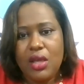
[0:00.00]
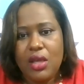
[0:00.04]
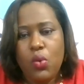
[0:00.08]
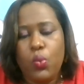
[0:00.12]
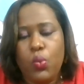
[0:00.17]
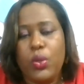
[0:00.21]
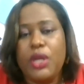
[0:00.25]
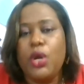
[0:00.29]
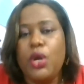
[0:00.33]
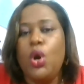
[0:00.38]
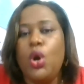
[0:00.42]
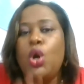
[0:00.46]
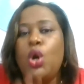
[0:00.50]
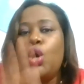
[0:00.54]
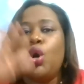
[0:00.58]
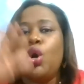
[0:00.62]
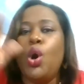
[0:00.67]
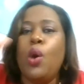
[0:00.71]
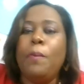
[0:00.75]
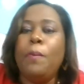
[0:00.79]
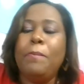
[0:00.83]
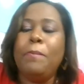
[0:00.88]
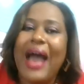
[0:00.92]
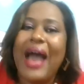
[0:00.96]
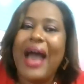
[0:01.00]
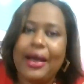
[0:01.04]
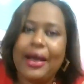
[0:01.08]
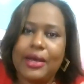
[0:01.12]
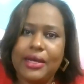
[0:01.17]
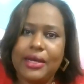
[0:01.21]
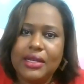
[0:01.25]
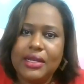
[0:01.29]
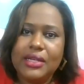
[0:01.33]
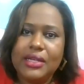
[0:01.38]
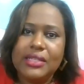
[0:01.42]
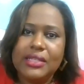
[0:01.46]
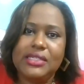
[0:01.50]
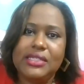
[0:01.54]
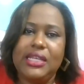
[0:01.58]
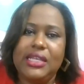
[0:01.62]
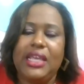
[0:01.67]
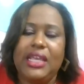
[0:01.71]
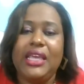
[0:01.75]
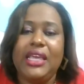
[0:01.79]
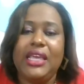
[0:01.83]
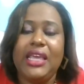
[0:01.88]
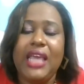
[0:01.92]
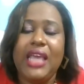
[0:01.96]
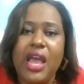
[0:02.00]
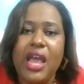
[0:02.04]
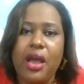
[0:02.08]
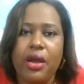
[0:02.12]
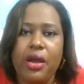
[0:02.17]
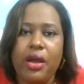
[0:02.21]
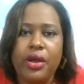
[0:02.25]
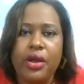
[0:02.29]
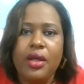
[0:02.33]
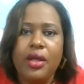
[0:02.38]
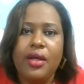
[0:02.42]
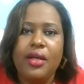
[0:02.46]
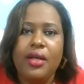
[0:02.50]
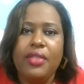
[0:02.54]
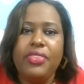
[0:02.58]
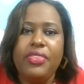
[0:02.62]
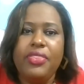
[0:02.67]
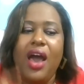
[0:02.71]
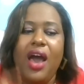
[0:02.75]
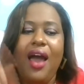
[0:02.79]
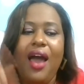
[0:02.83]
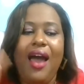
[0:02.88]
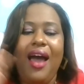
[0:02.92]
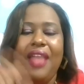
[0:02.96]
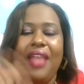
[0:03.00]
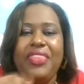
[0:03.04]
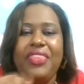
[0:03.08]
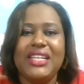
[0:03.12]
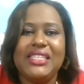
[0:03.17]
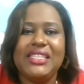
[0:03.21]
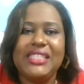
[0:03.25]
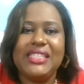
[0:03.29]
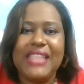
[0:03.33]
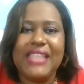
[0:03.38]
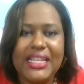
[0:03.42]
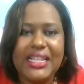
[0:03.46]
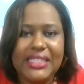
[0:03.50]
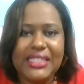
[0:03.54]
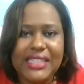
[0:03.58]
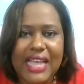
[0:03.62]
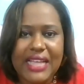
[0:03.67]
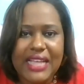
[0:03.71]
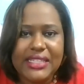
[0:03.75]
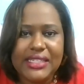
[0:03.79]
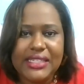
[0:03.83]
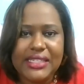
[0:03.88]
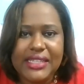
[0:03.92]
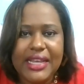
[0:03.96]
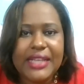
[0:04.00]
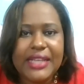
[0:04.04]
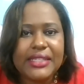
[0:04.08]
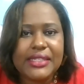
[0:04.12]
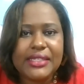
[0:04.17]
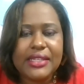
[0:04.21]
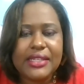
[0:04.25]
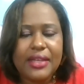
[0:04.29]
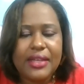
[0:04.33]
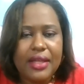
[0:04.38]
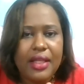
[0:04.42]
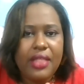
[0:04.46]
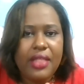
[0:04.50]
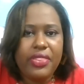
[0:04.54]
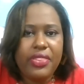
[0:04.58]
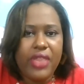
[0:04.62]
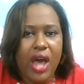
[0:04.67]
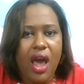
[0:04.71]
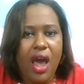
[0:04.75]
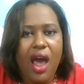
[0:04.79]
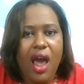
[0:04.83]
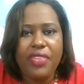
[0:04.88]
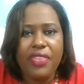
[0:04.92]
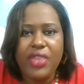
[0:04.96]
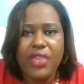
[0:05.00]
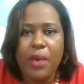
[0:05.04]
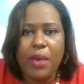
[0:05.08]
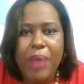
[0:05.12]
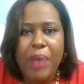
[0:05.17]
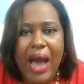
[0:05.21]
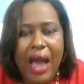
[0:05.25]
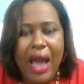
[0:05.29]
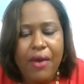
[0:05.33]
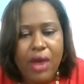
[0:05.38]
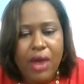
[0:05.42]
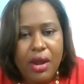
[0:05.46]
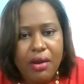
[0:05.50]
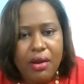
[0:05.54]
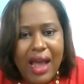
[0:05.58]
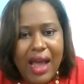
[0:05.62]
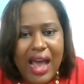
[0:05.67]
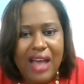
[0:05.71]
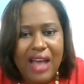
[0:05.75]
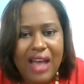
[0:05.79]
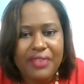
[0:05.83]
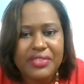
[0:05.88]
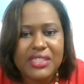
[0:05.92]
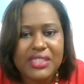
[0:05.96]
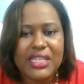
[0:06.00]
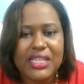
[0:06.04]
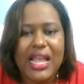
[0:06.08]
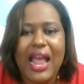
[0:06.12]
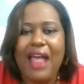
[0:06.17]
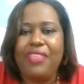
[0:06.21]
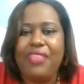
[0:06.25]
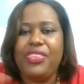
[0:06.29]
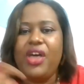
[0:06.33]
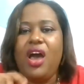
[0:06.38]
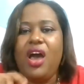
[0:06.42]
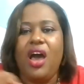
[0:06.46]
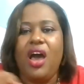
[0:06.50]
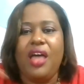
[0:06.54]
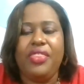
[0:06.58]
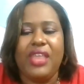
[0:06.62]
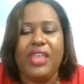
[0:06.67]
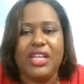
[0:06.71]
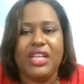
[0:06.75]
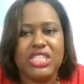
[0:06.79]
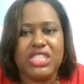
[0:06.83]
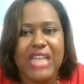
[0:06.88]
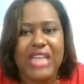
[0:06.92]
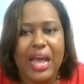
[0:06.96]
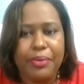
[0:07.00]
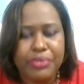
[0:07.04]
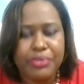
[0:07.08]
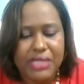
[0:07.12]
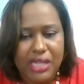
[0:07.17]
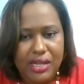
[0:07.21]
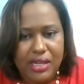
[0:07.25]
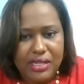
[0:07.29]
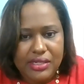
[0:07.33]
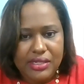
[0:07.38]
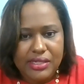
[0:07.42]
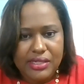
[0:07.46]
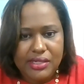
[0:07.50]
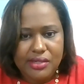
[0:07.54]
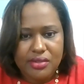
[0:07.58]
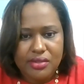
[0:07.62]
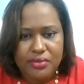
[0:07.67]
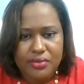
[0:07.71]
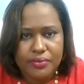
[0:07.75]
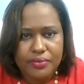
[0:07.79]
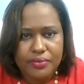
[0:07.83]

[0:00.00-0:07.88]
We don't go back to hear the other sentences, the other paragraphs, and the other chapters.